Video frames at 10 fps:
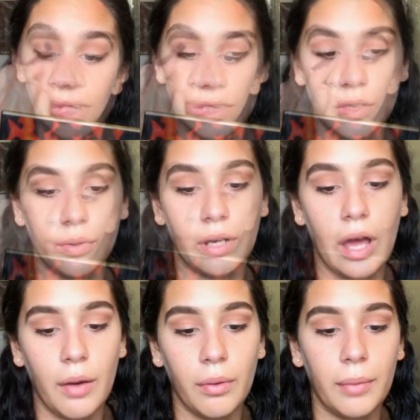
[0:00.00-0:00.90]
So
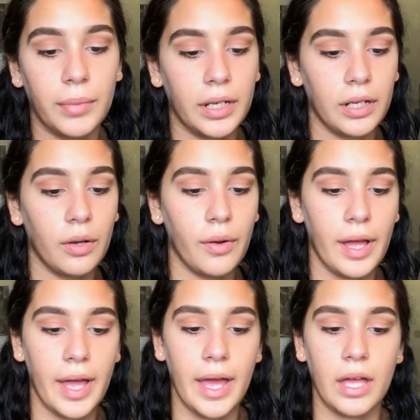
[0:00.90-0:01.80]
now I'm going to go
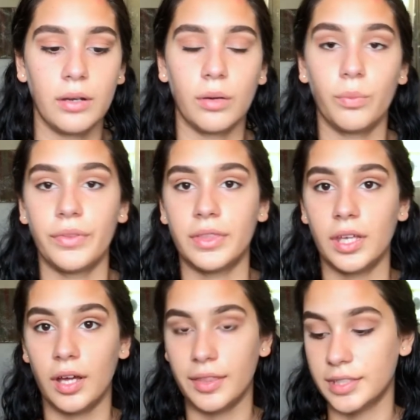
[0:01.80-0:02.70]
ahead with the
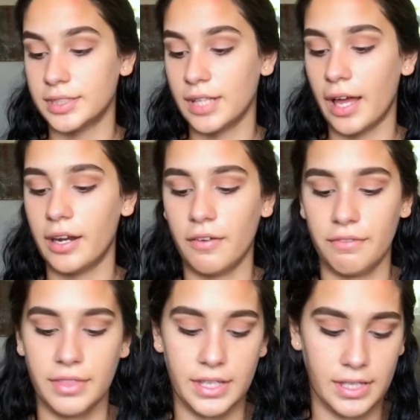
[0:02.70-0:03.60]
other side of
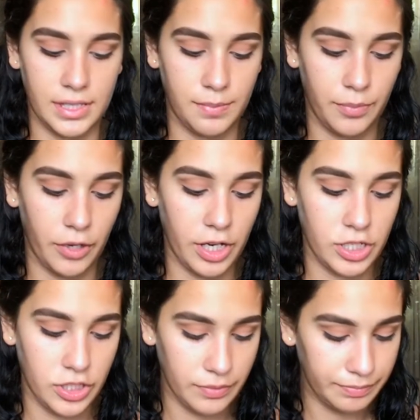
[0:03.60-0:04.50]
this brush,